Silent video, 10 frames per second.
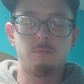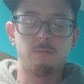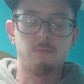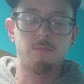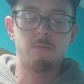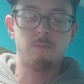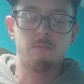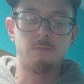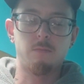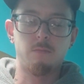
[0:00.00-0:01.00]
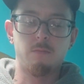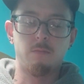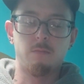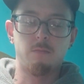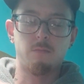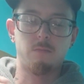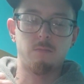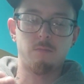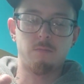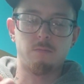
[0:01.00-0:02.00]

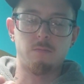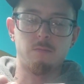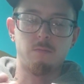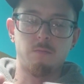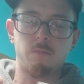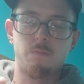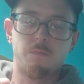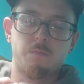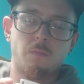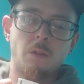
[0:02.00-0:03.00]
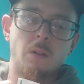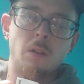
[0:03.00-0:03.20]
Nobody speaks.